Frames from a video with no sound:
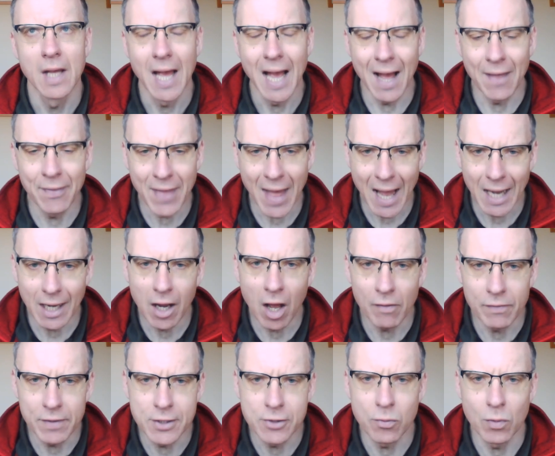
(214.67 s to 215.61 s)
And that
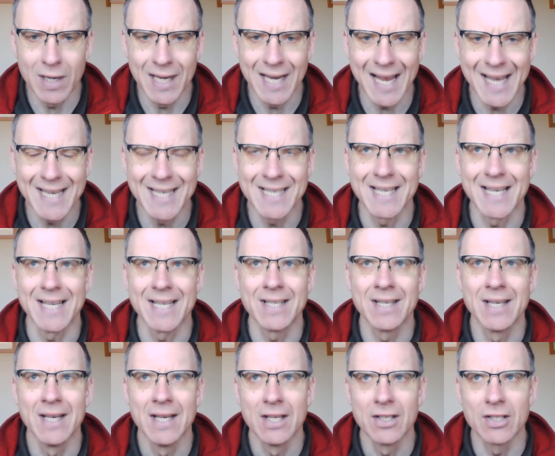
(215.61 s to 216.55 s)
love is
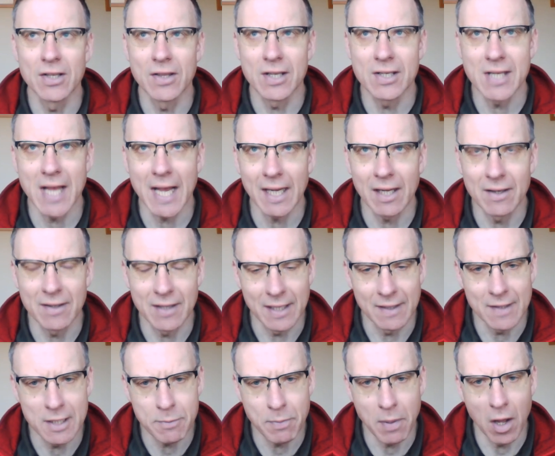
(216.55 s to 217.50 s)
related to the second
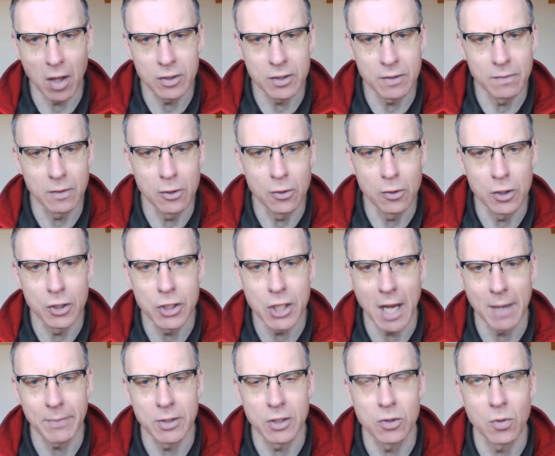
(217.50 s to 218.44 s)
thing this part of Luke
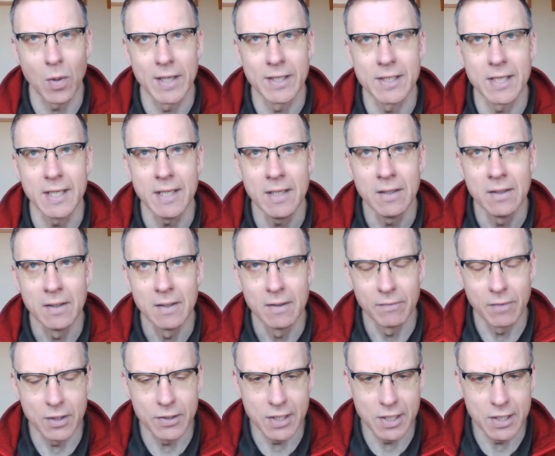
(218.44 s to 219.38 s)
chapter 20,
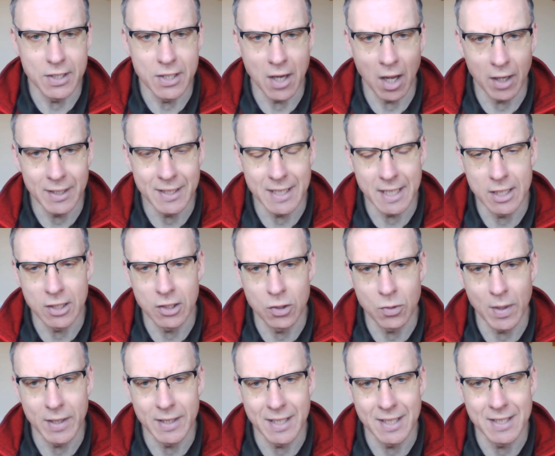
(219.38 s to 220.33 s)
verses 19 to
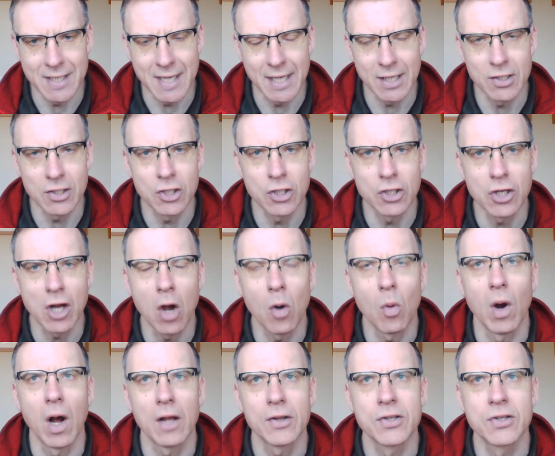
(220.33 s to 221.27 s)
26
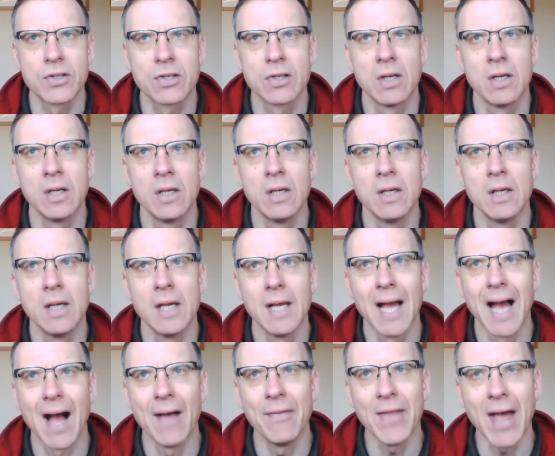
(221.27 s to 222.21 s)
show us.
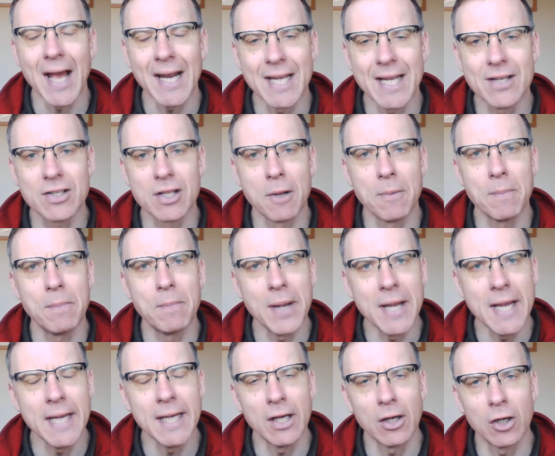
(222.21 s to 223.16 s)
And that is that
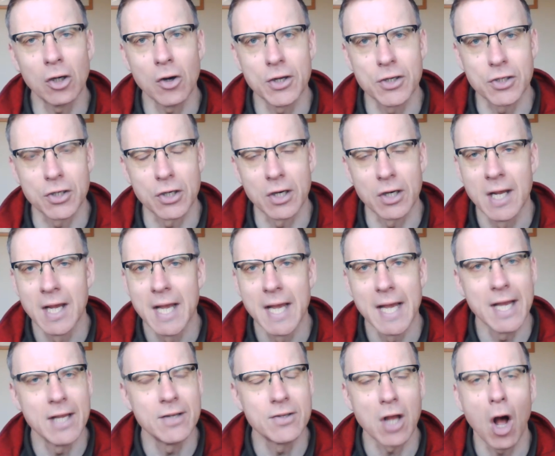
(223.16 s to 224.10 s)
being a Christian
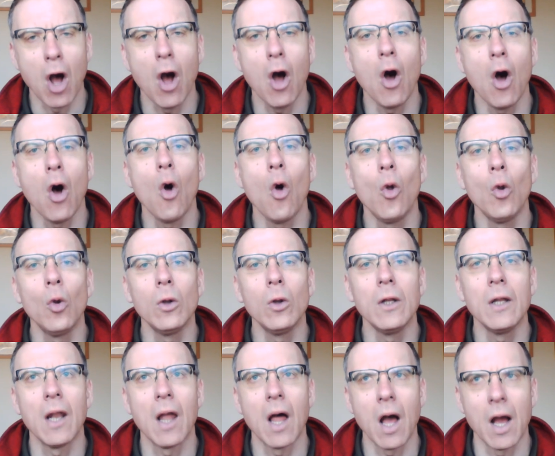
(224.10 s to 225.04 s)
is a
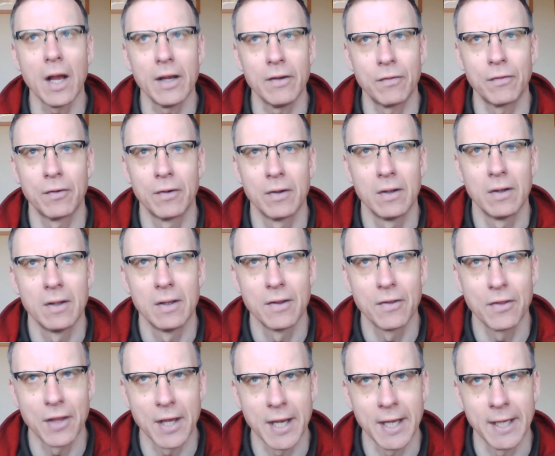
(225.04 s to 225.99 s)
whole life
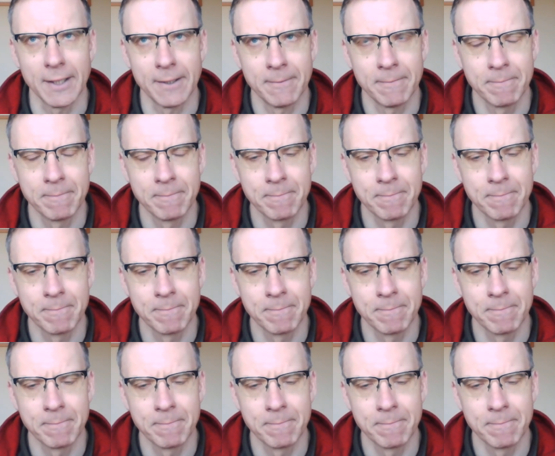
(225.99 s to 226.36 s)
thing.